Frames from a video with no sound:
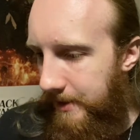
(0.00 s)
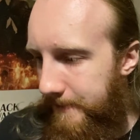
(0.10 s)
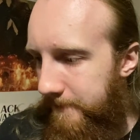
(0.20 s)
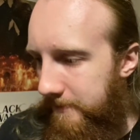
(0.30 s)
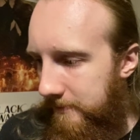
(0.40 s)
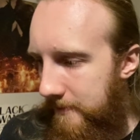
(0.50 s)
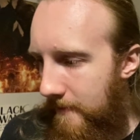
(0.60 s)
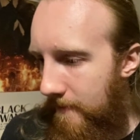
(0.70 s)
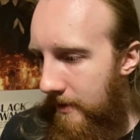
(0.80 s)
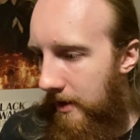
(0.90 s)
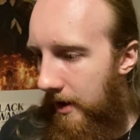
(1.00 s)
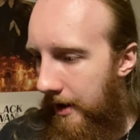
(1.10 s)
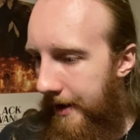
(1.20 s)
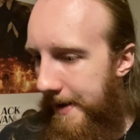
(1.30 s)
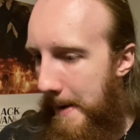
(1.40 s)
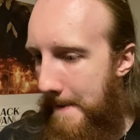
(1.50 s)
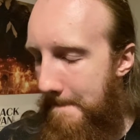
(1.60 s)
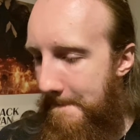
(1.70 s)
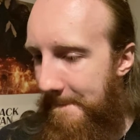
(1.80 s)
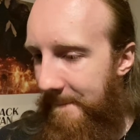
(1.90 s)

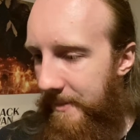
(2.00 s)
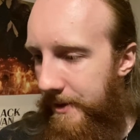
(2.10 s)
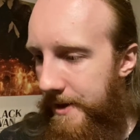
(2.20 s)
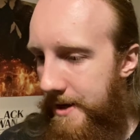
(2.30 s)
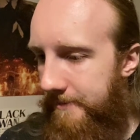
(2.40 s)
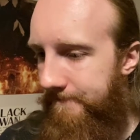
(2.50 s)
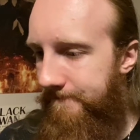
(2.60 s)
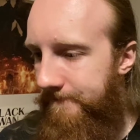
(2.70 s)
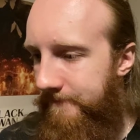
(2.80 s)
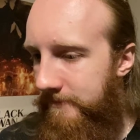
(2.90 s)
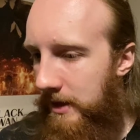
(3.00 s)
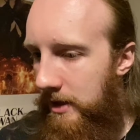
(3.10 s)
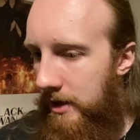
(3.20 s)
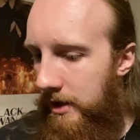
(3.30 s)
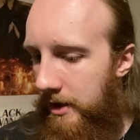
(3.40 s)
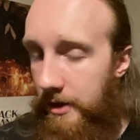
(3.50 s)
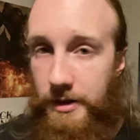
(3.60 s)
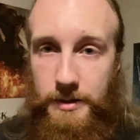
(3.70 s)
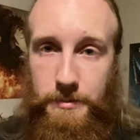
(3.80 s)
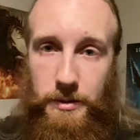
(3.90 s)
But yeah,
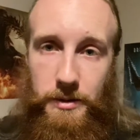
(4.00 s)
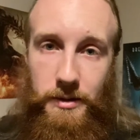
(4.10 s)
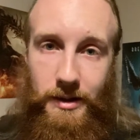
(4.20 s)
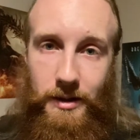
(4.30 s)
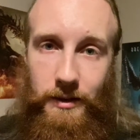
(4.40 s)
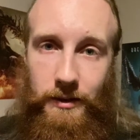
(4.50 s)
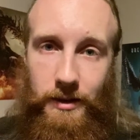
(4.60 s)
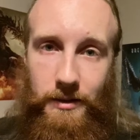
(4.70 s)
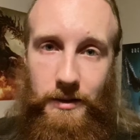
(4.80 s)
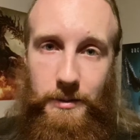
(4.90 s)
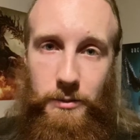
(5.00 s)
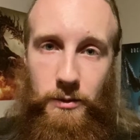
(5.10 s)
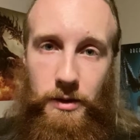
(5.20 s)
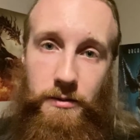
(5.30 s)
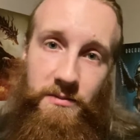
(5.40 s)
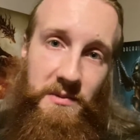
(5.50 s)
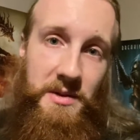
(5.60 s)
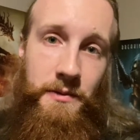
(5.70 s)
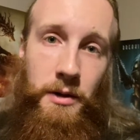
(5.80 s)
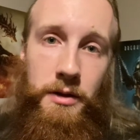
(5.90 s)
that's about all I got to say on this movie. It was
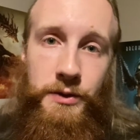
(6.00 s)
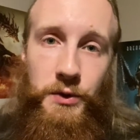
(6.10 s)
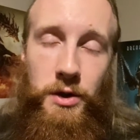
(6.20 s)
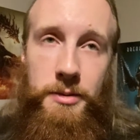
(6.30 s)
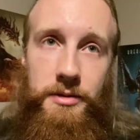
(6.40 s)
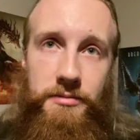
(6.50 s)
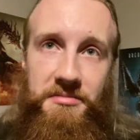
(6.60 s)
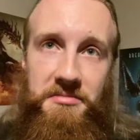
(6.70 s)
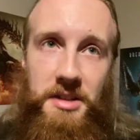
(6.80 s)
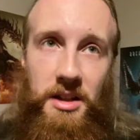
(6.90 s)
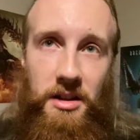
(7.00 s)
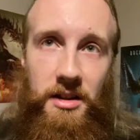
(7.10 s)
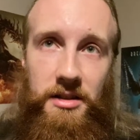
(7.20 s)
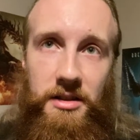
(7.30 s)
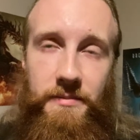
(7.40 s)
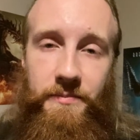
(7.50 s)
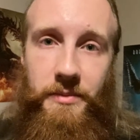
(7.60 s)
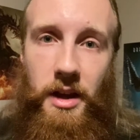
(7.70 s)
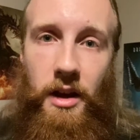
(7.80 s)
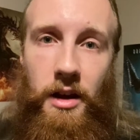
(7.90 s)
very enjoyable. I liked it,
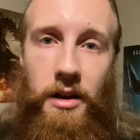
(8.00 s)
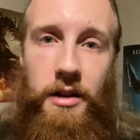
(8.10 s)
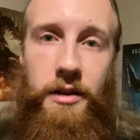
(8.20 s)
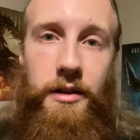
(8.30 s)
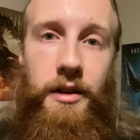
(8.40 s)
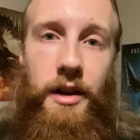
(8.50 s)
and